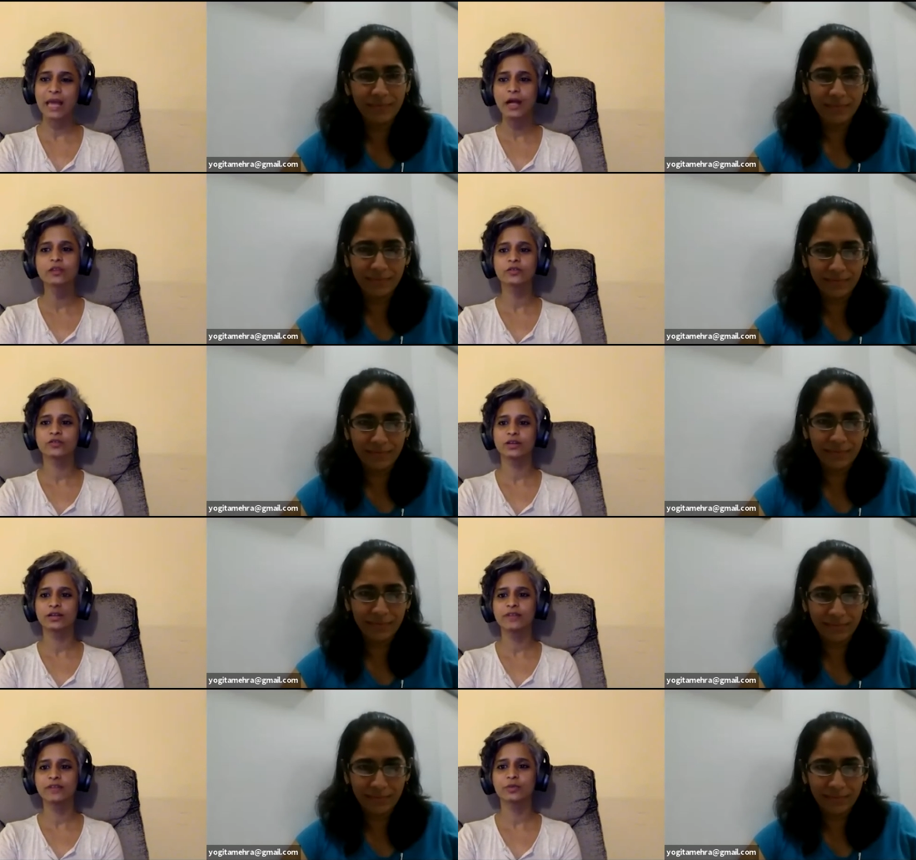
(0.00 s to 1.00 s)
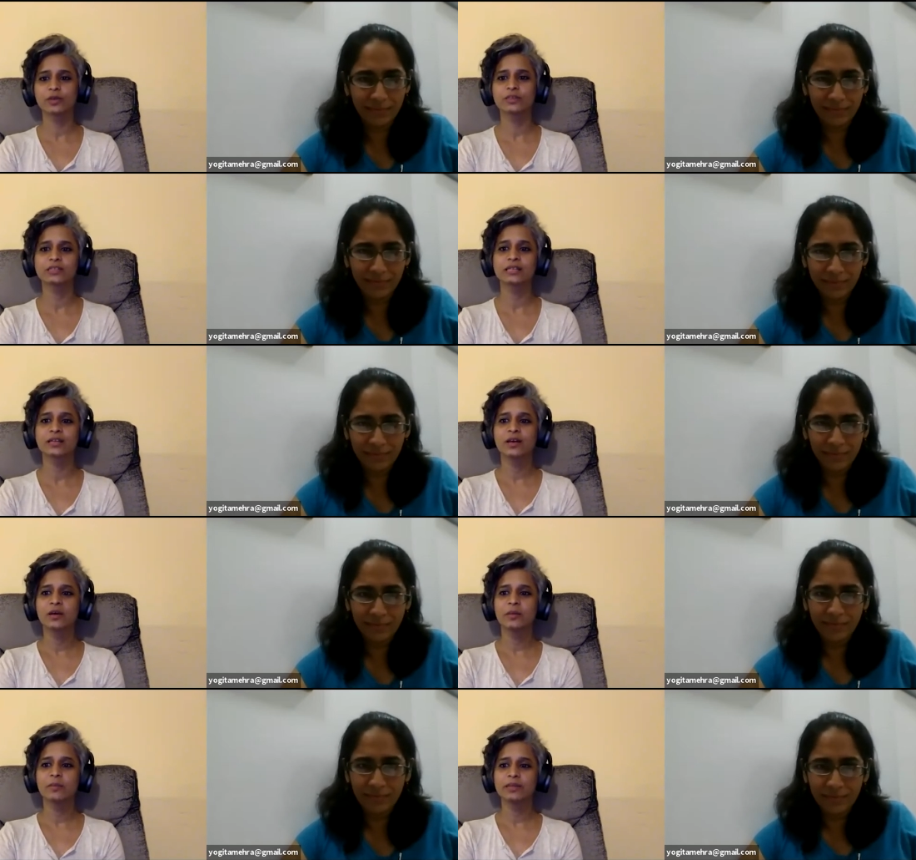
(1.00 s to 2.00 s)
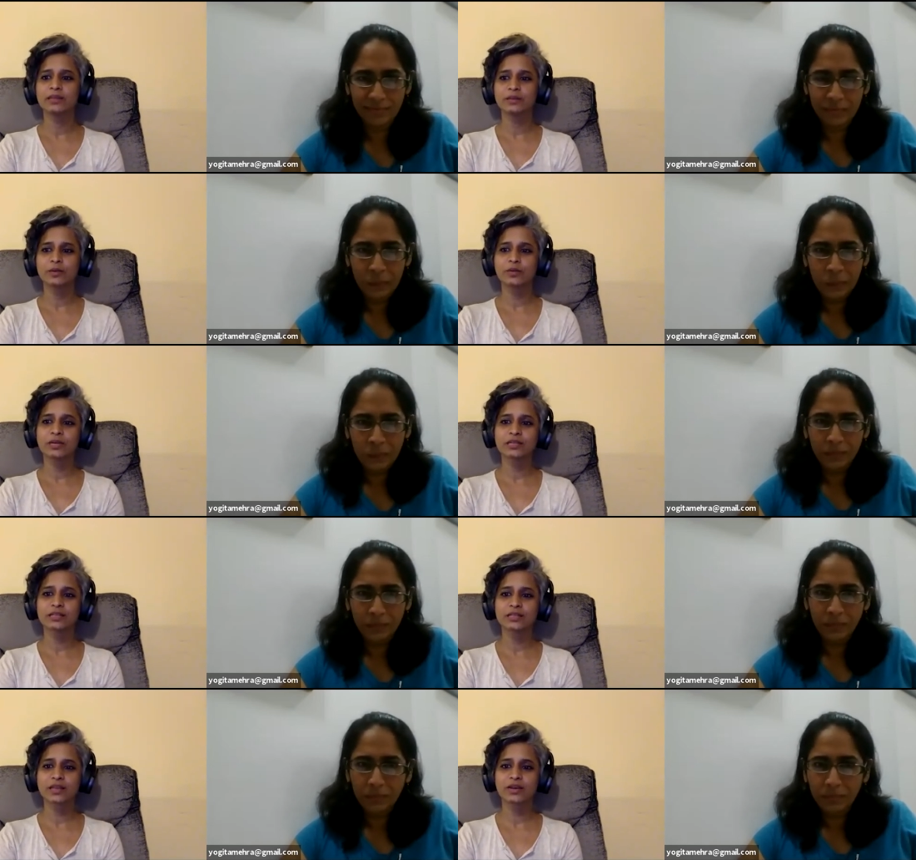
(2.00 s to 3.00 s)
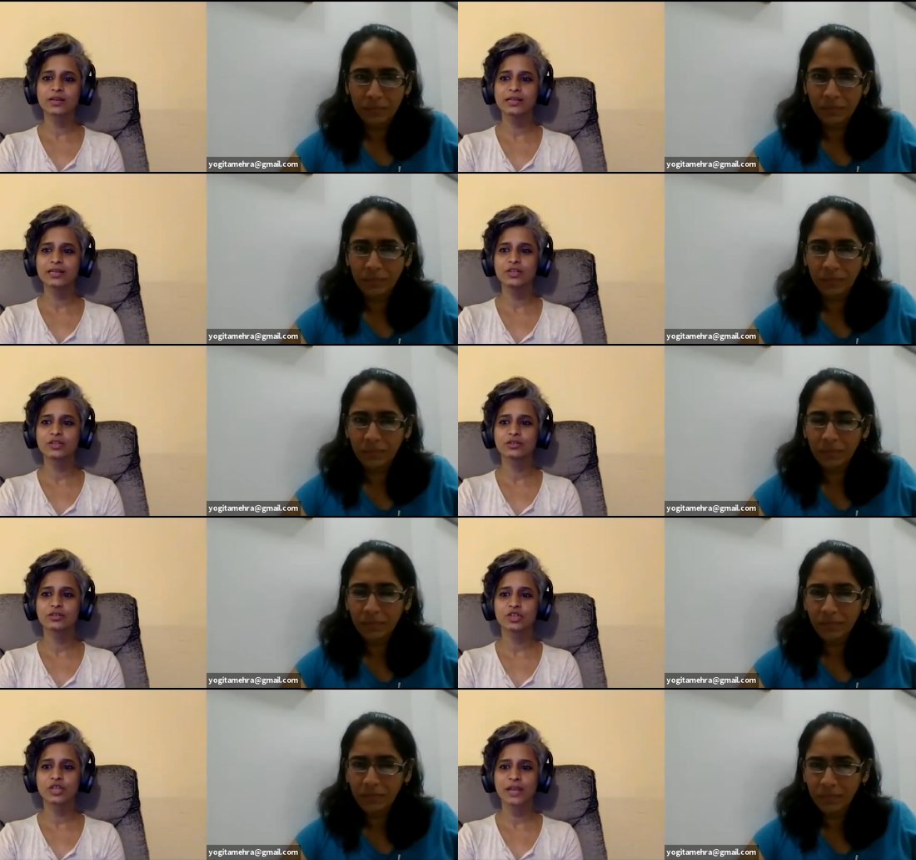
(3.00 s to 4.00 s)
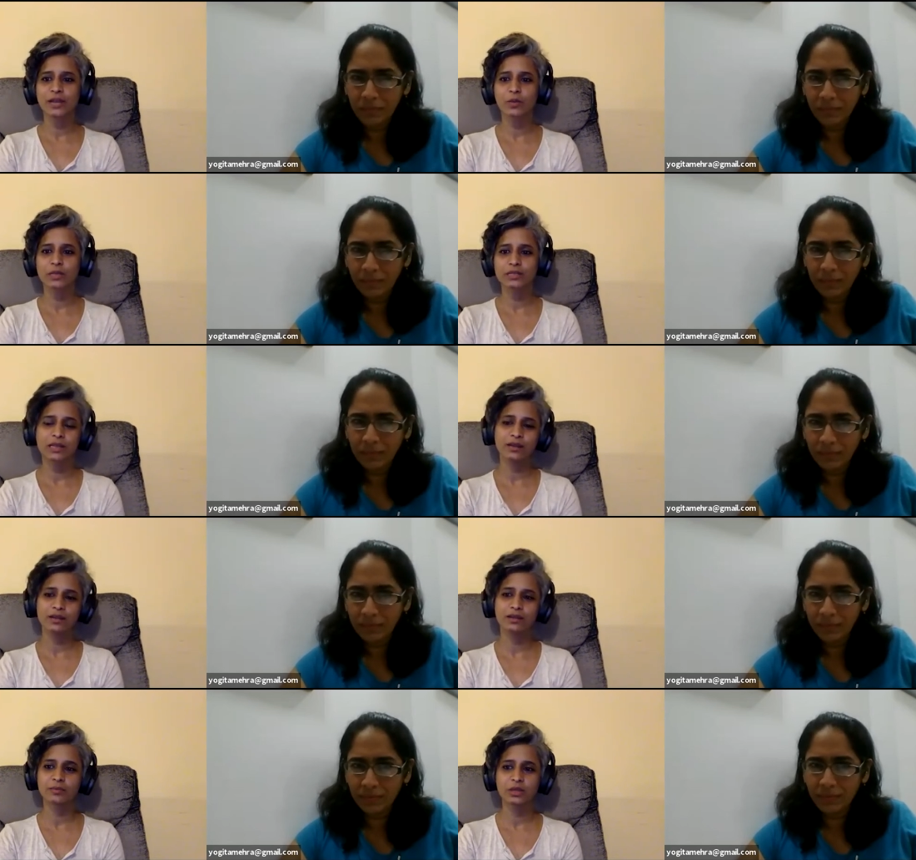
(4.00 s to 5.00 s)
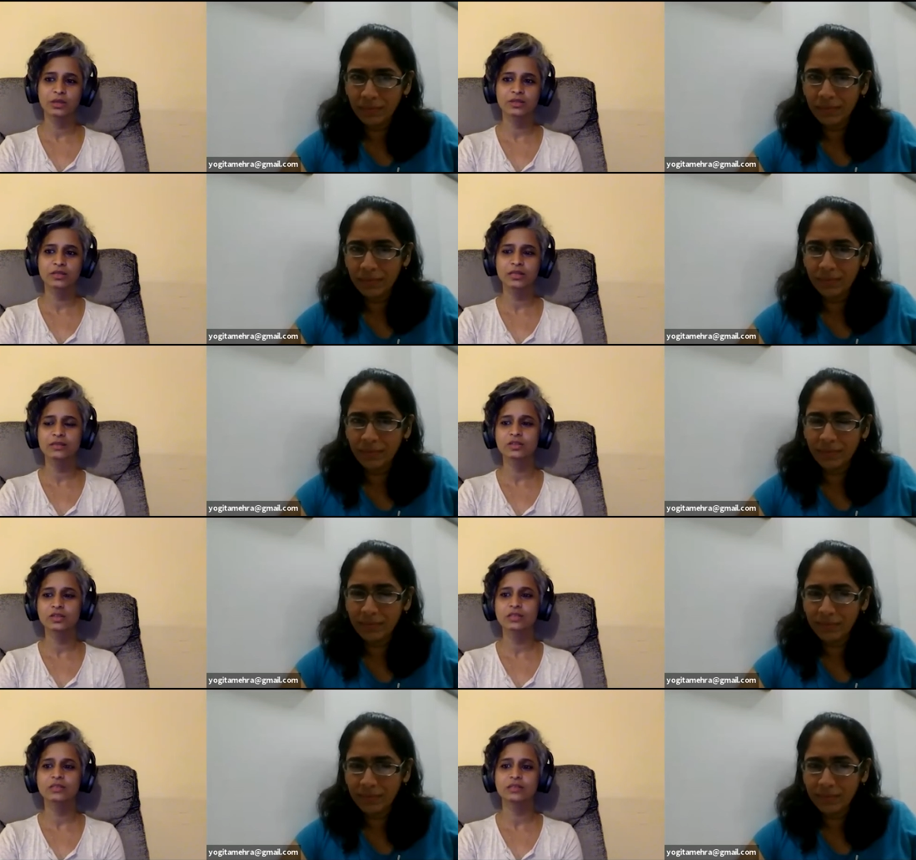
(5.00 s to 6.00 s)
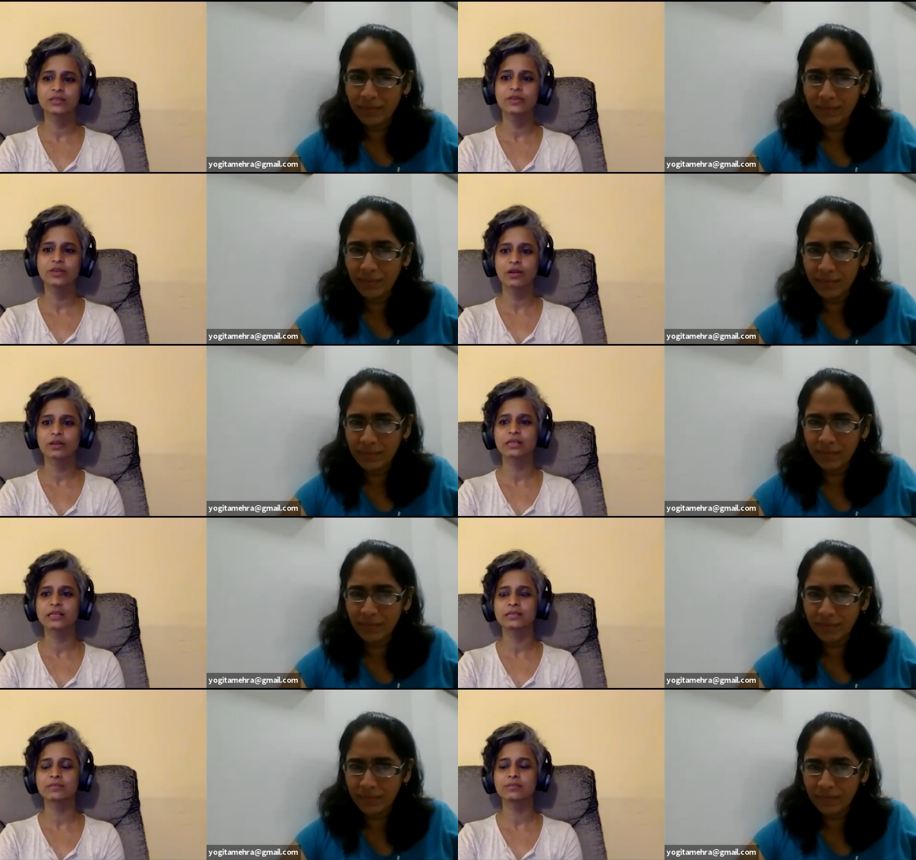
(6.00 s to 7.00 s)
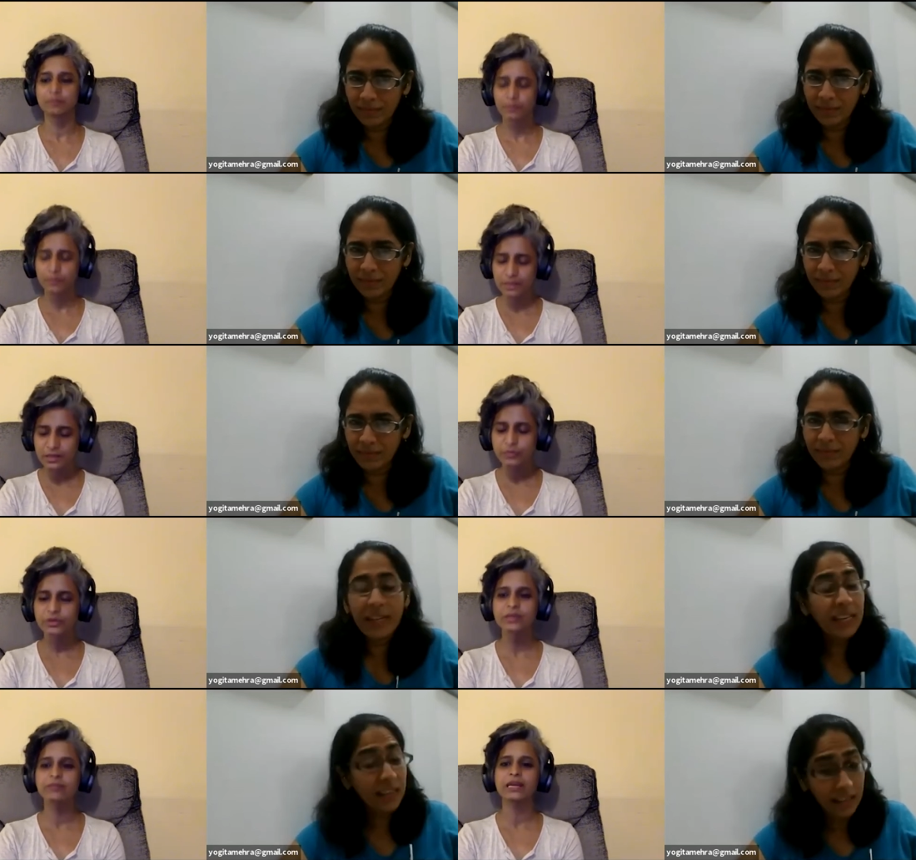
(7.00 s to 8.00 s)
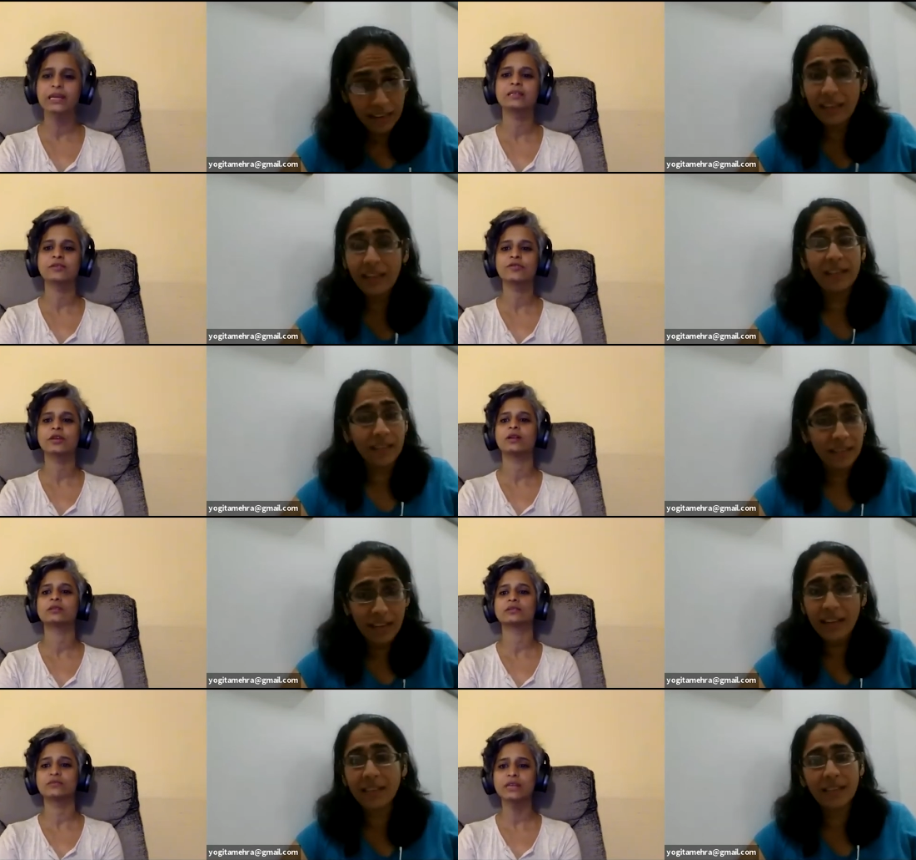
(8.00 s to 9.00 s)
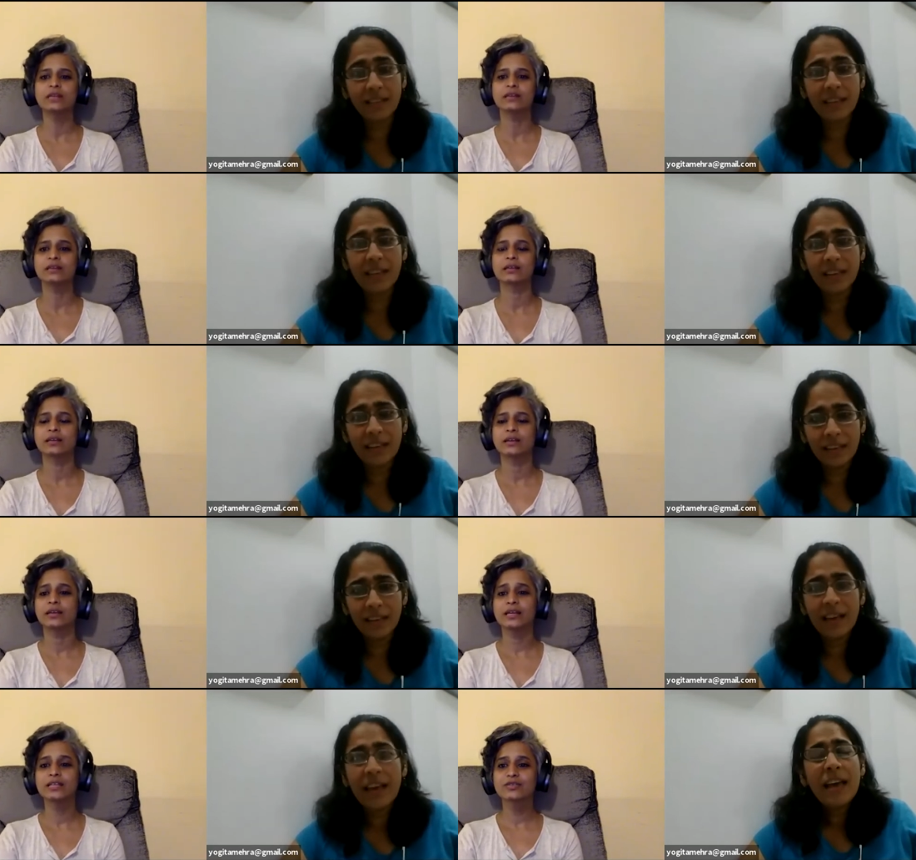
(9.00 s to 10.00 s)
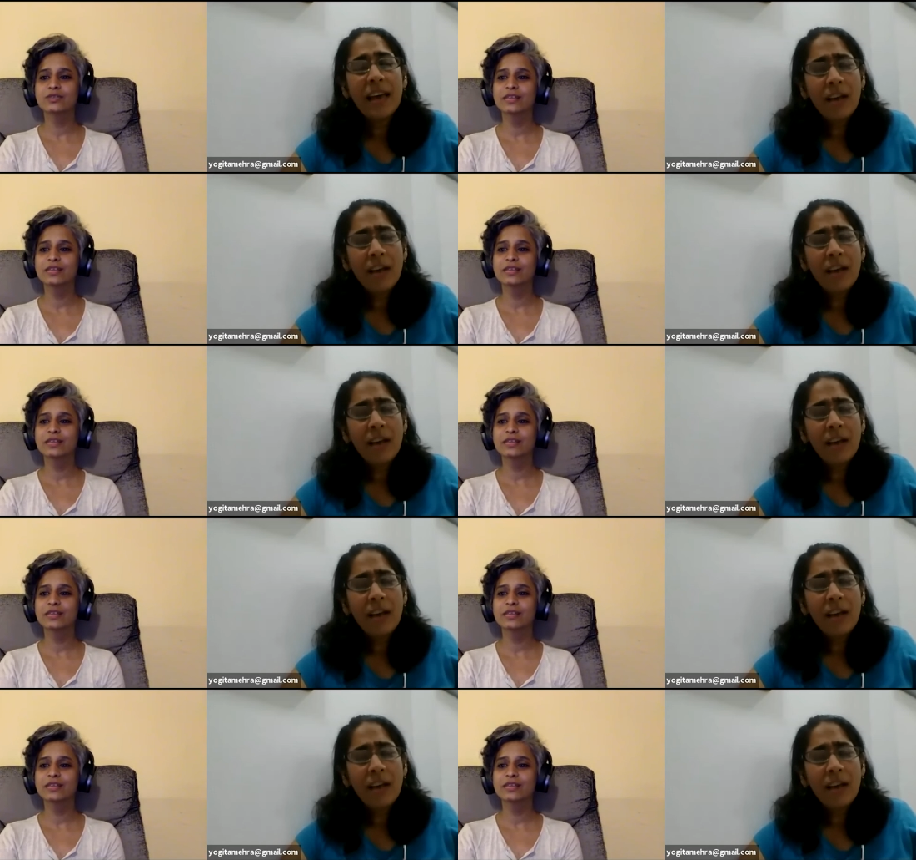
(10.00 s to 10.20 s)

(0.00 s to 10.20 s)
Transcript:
Speaker 1: for the health of their loved ones, but they don't necessarily check what's in it because it's just difficult. It's deliberately made difficult to read. It's